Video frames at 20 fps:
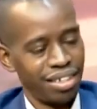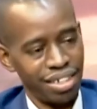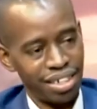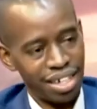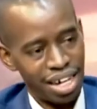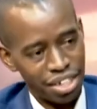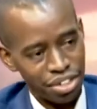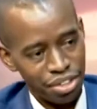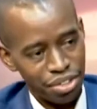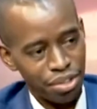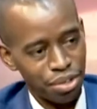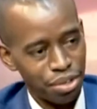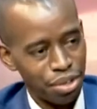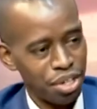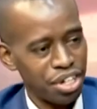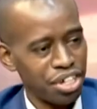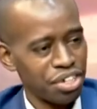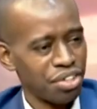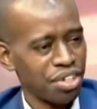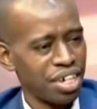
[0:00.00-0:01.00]
the National
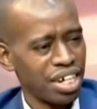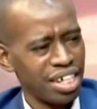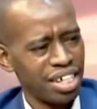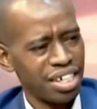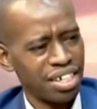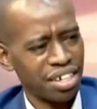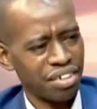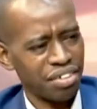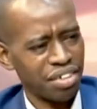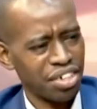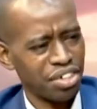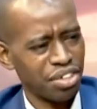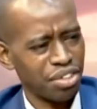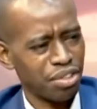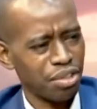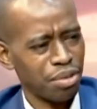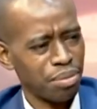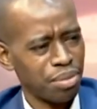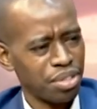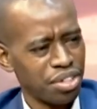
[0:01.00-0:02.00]
Cohesion and
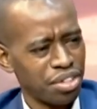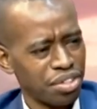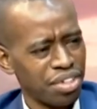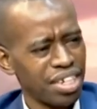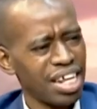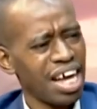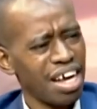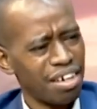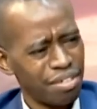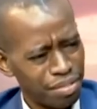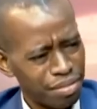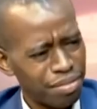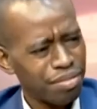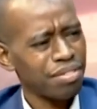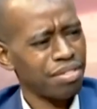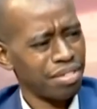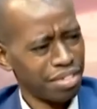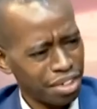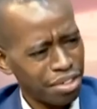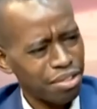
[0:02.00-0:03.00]
Integration Commission, they have,
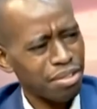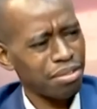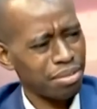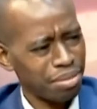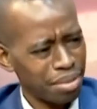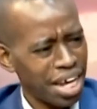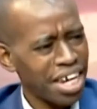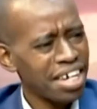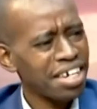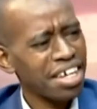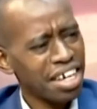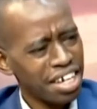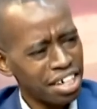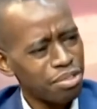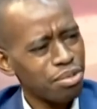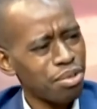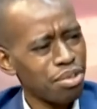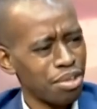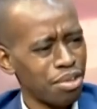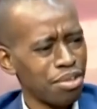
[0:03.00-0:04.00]
you know,
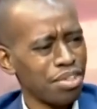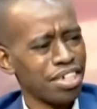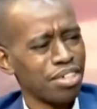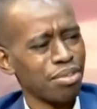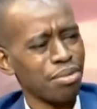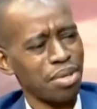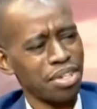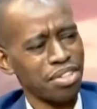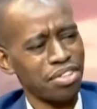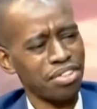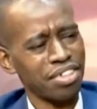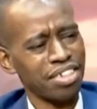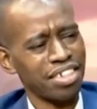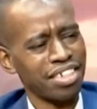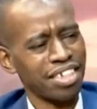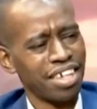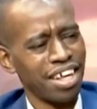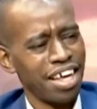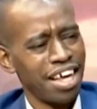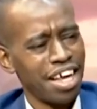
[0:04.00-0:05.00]
engaged with all these
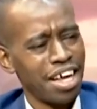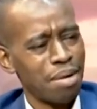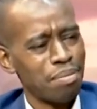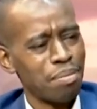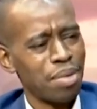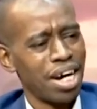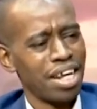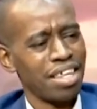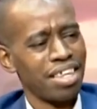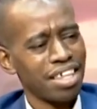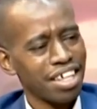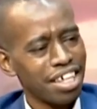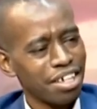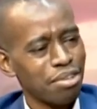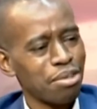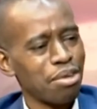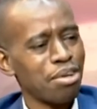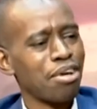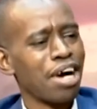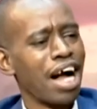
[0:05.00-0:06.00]
questions. But I think
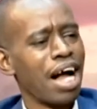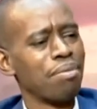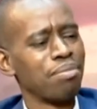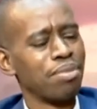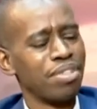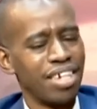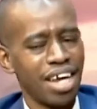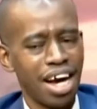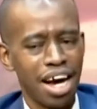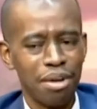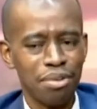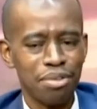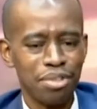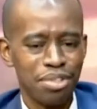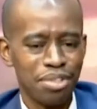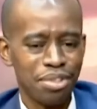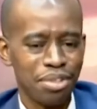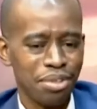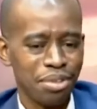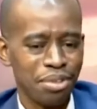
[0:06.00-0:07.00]
it all comes
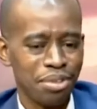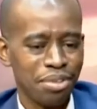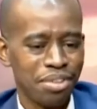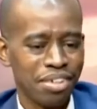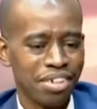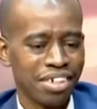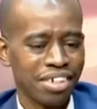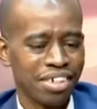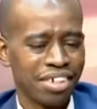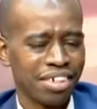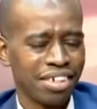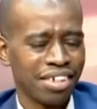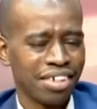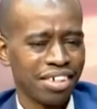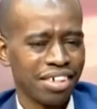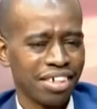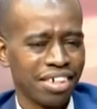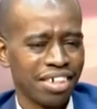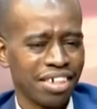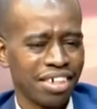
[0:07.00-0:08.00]
down to,
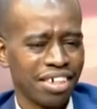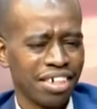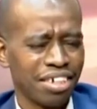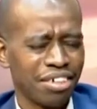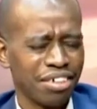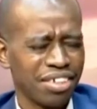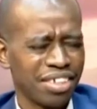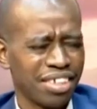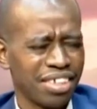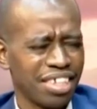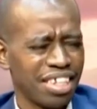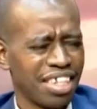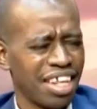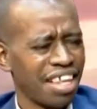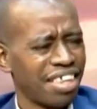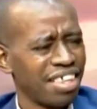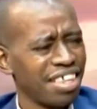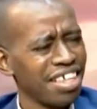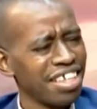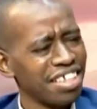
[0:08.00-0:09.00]
because
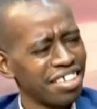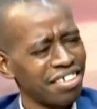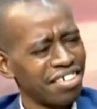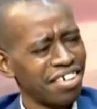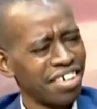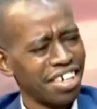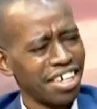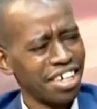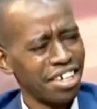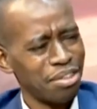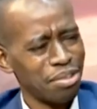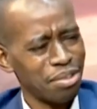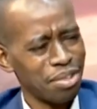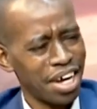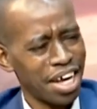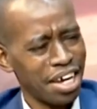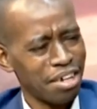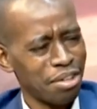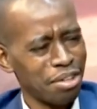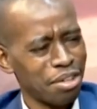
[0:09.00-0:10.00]
there are things really you
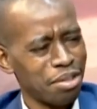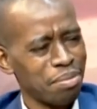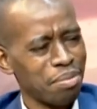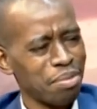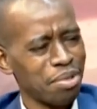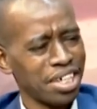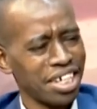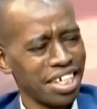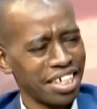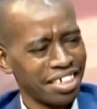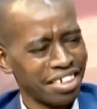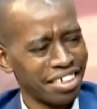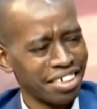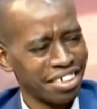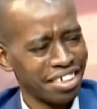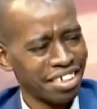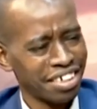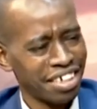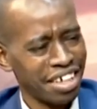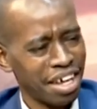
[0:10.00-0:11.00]
cannot
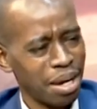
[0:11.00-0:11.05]
police.